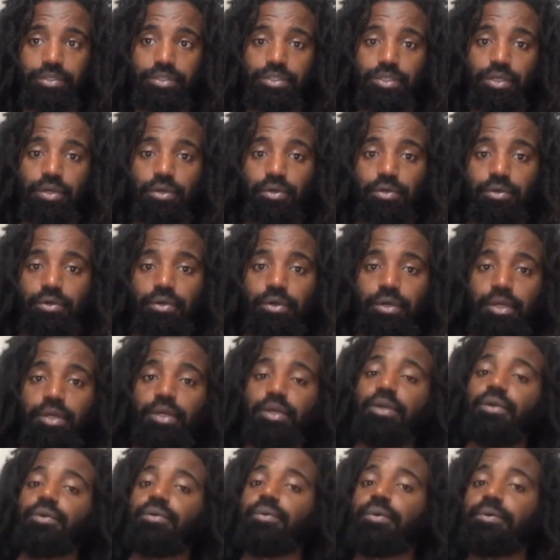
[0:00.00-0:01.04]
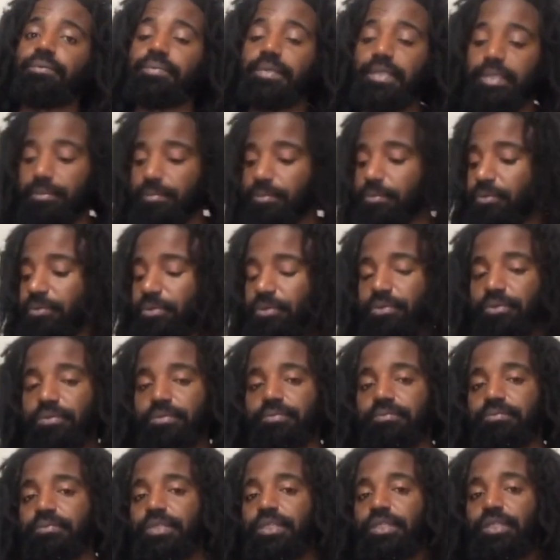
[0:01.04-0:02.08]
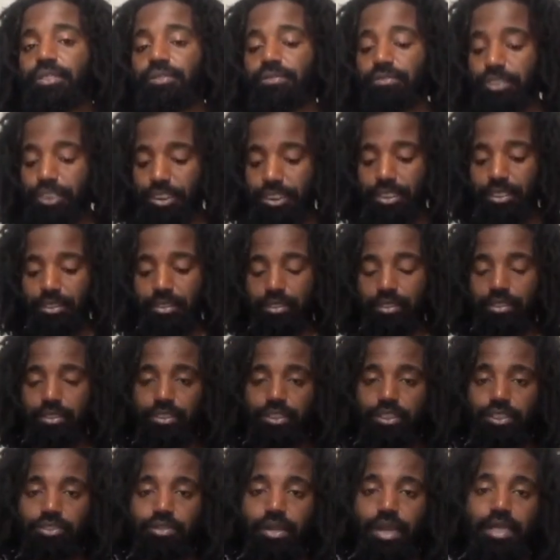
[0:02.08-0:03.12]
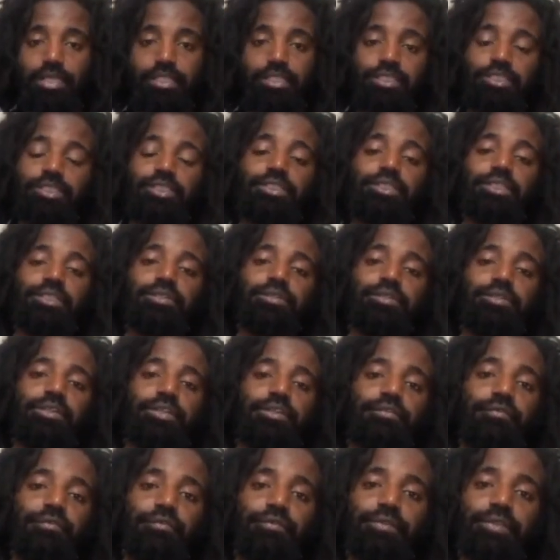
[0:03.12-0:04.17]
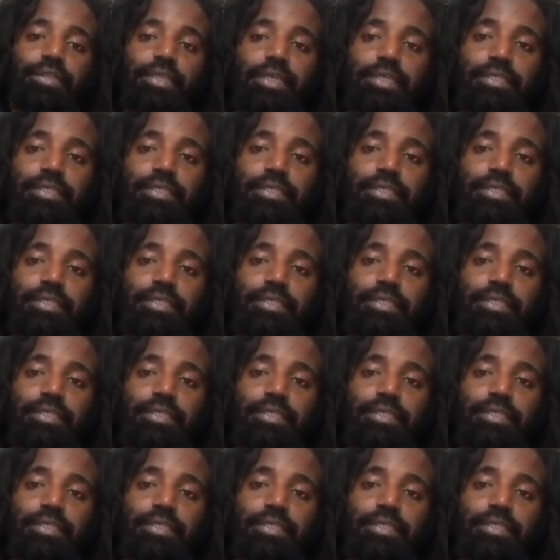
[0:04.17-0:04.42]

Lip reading: So when people, you know, shit on astrology or different